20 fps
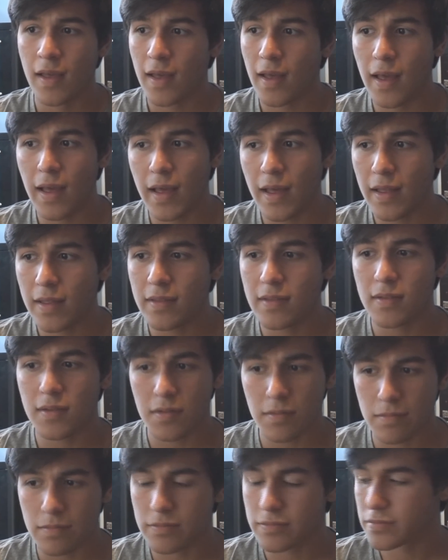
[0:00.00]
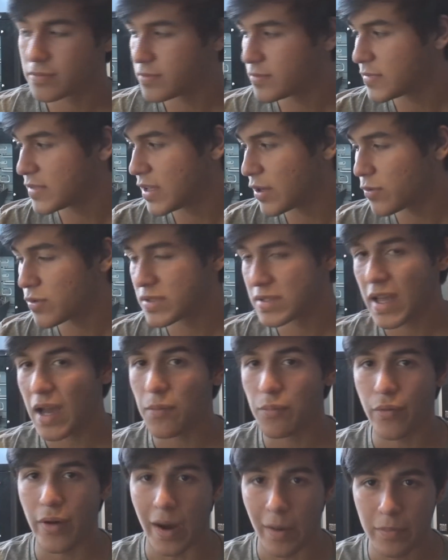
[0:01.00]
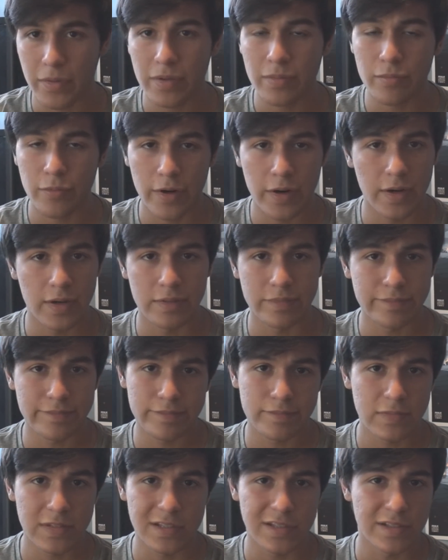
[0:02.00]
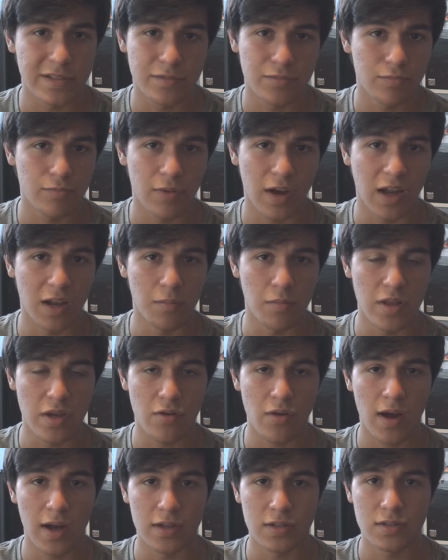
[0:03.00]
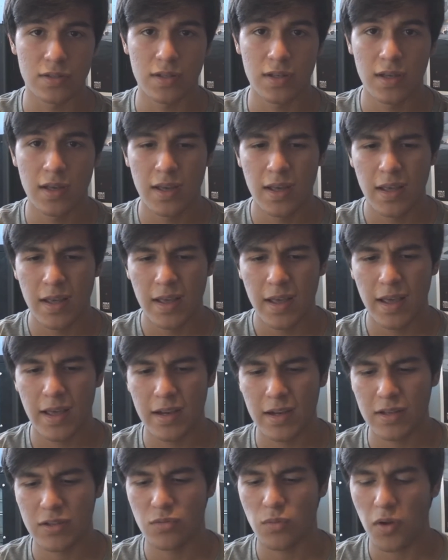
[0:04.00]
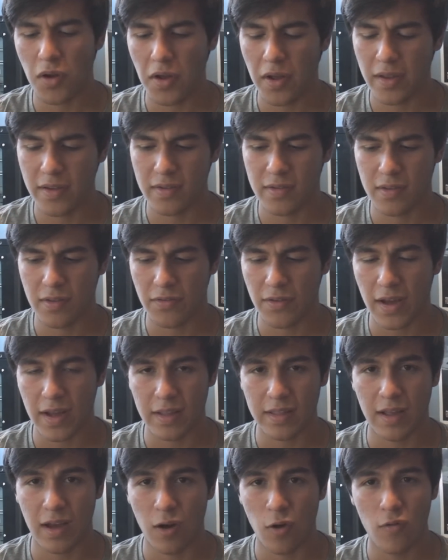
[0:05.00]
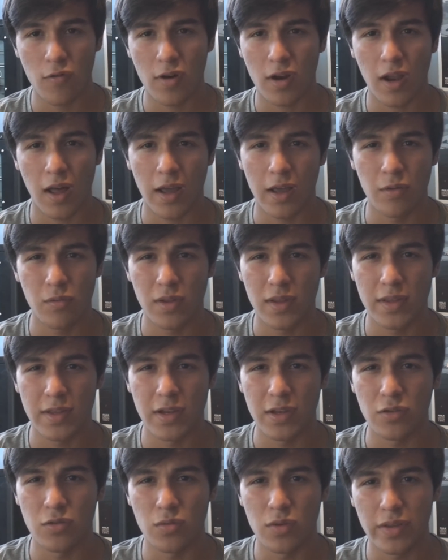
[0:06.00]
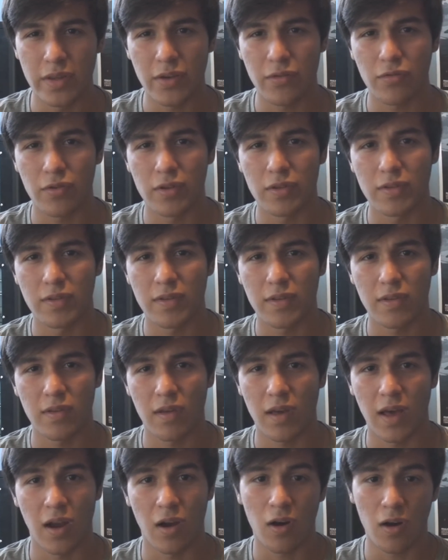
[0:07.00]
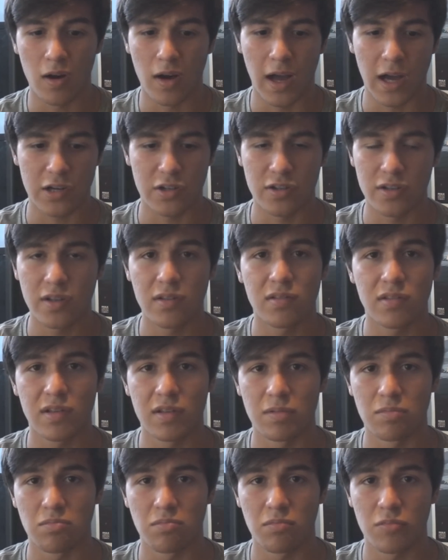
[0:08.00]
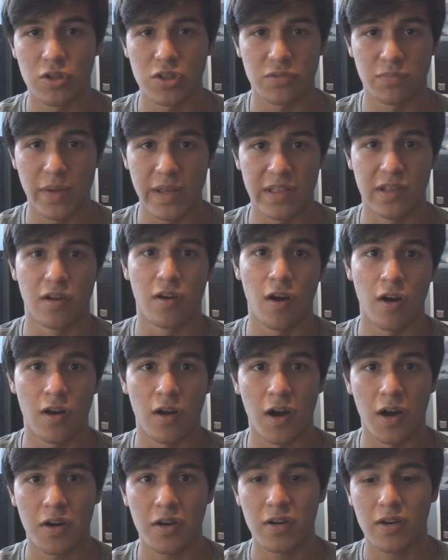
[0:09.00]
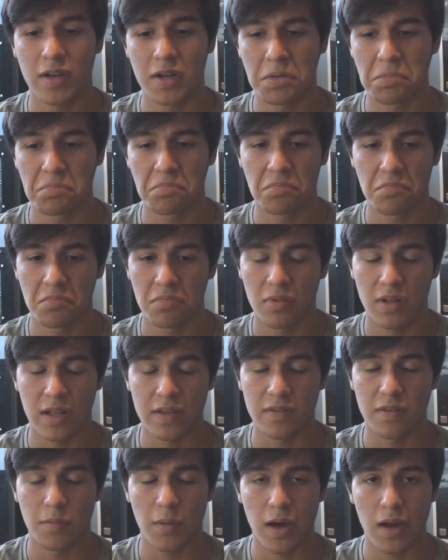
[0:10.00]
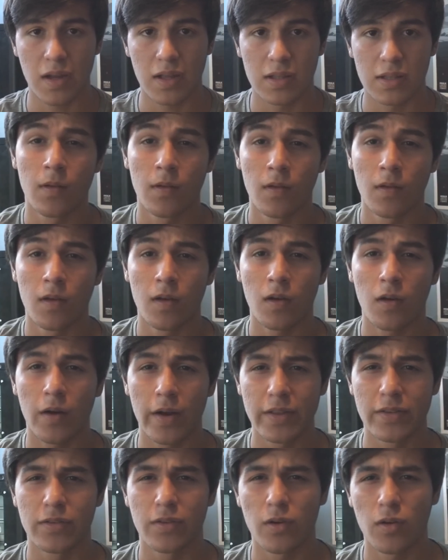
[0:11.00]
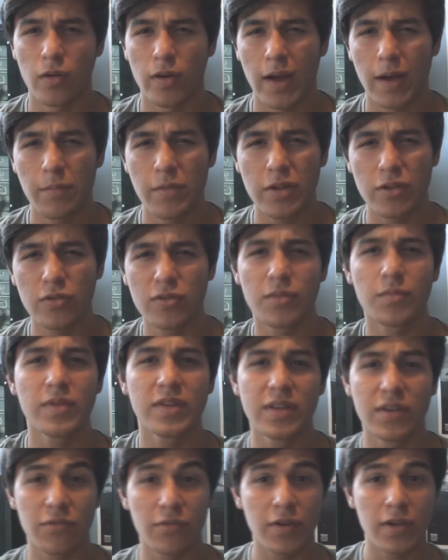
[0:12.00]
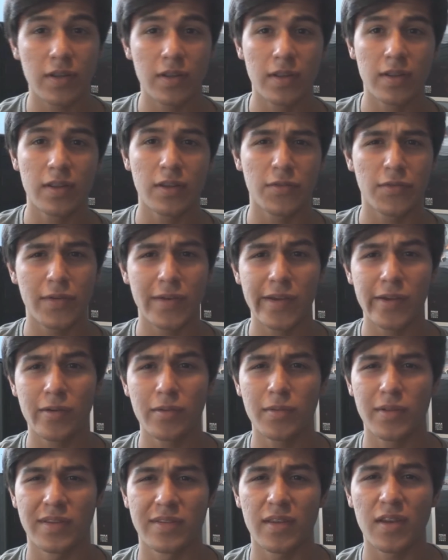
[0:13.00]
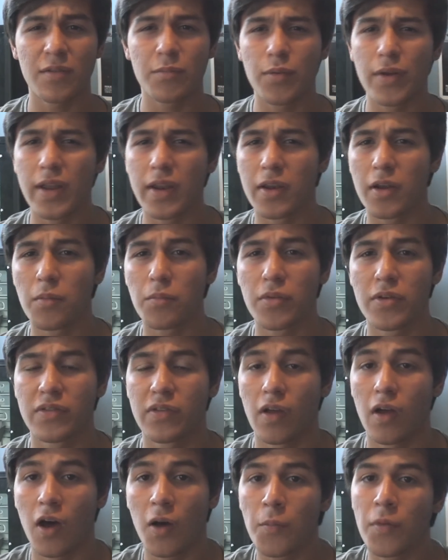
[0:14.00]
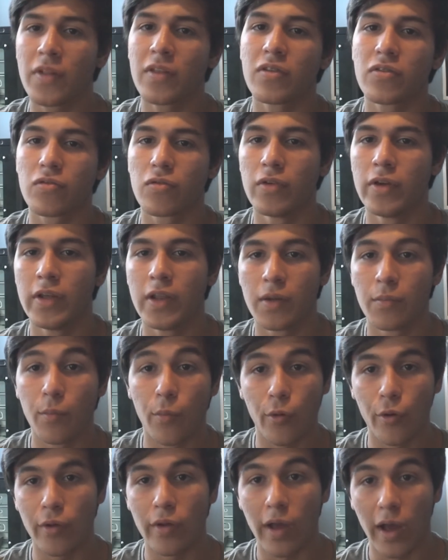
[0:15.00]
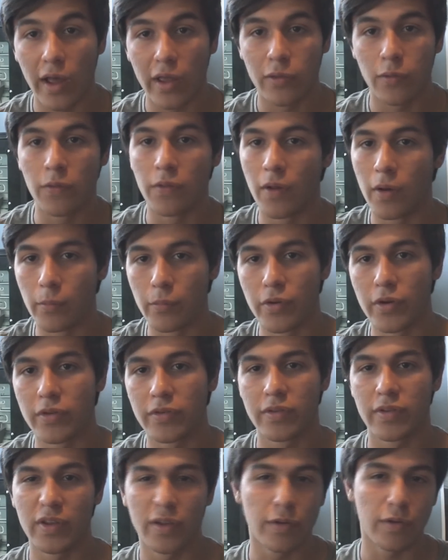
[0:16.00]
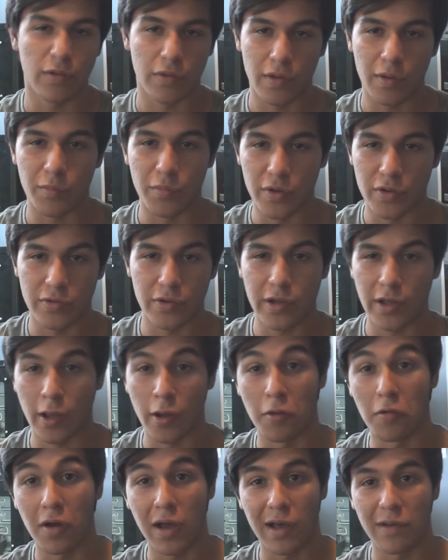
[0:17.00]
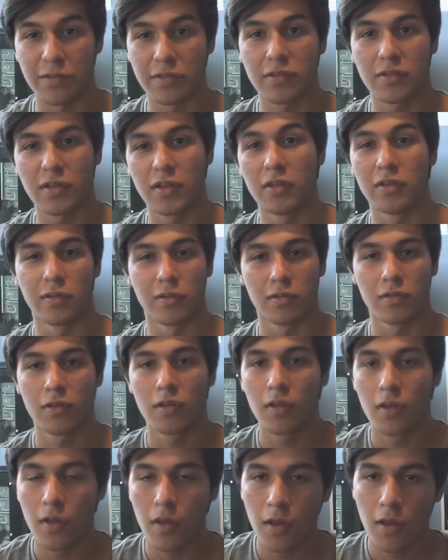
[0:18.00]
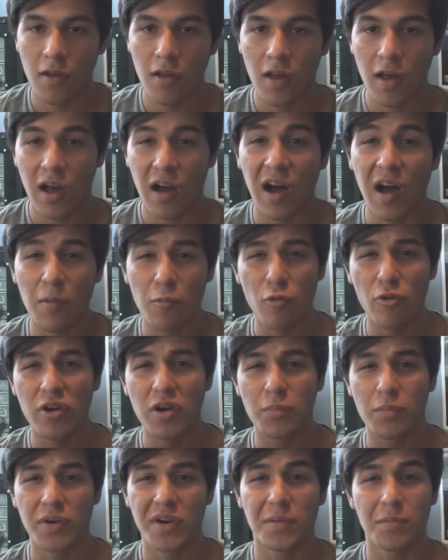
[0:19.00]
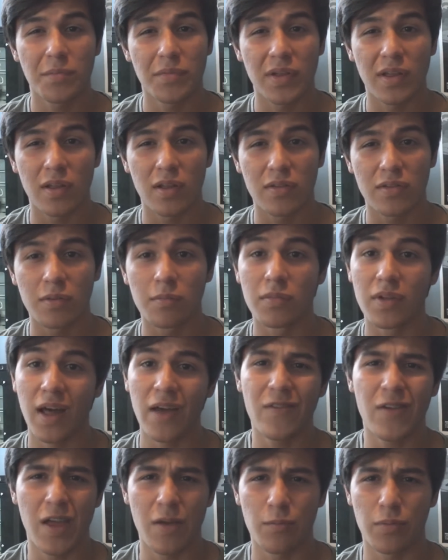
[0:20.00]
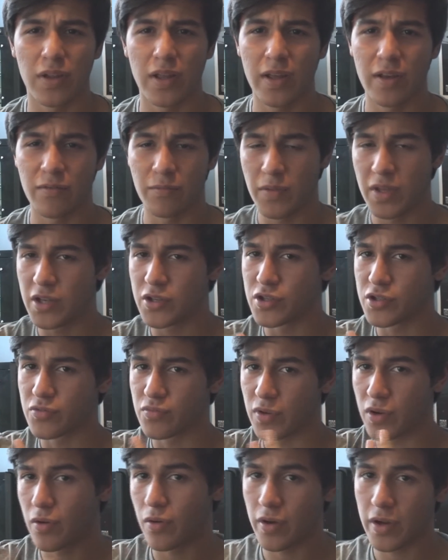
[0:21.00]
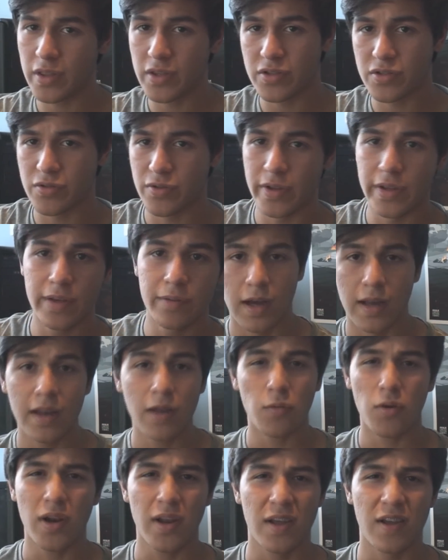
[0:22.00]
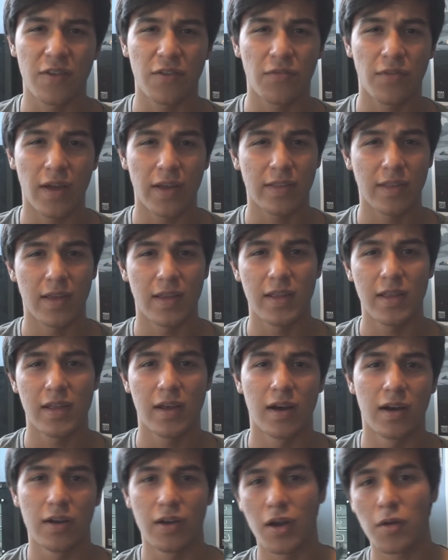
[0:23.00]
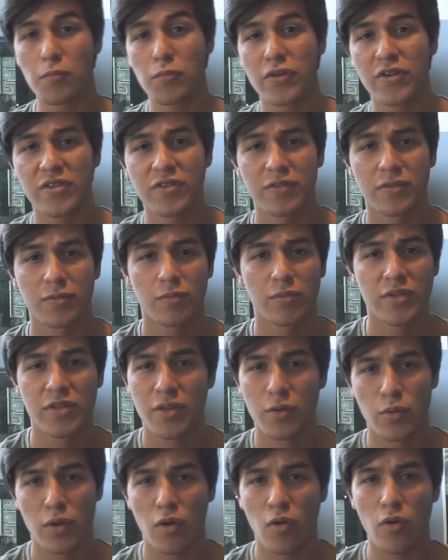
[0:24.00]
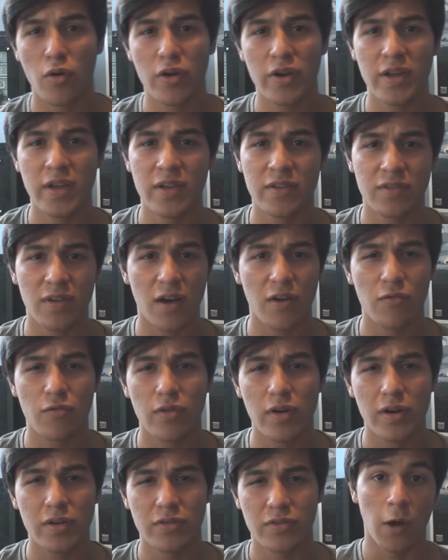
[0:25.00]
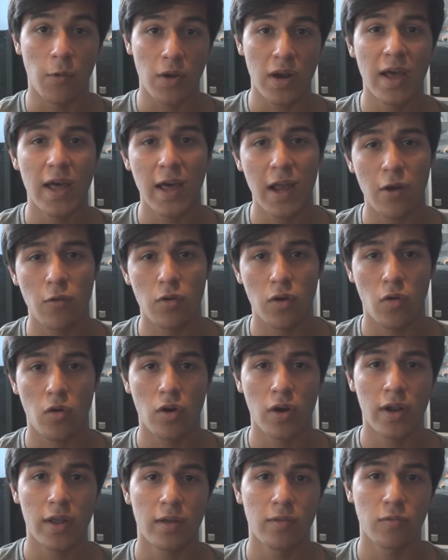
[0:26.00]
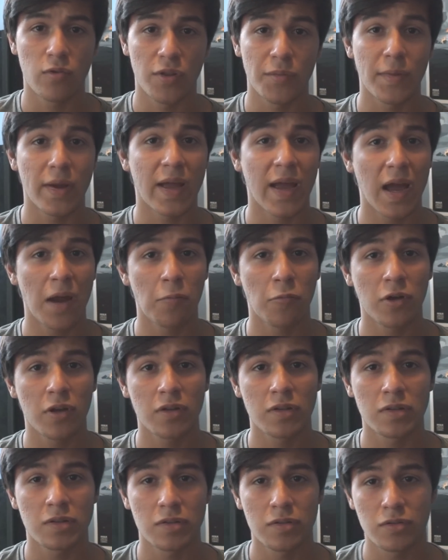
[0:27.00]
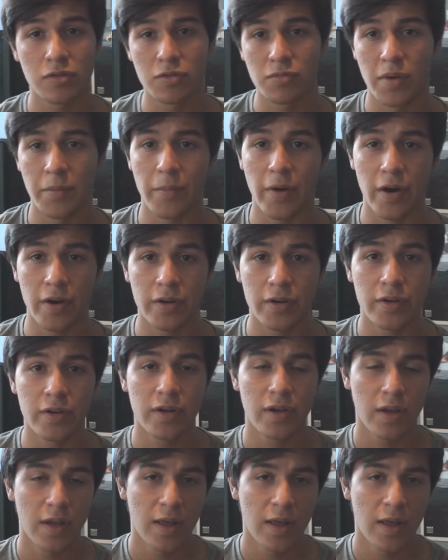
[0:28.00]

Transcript: and there was that problem where it just randomly crashed. And as well as the fact that overclocking really didn't do a difference at all, actually. It just made the card hotter, and that's about it. Alright, so I'm going to do something different in this video. Instead of putting numbers up on the screen and bore you guys with numbers, right, and graphs, I'm going to put up some live gameplay of me just recording the screen. I didn't want to expect any numbers with the recording software, so I went ahead and recorded it with my camera to my monitor,